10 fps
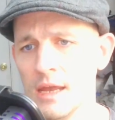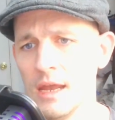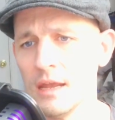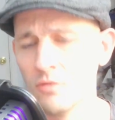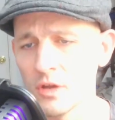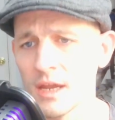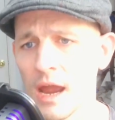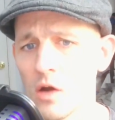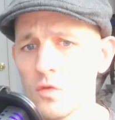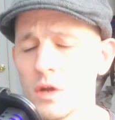And look at
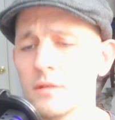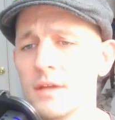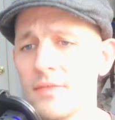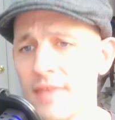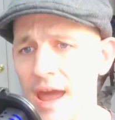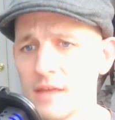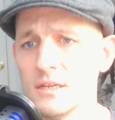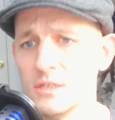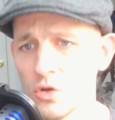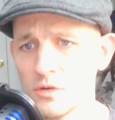how quickly that
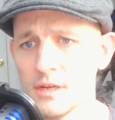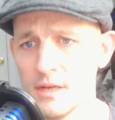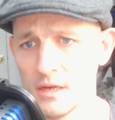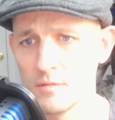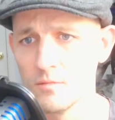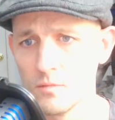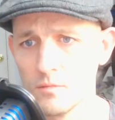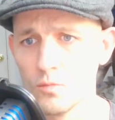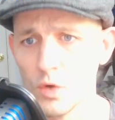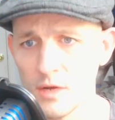deserted him
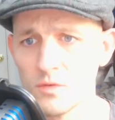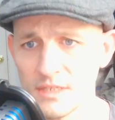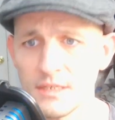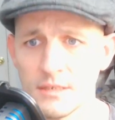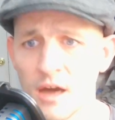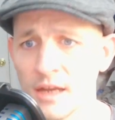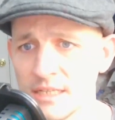when it was God's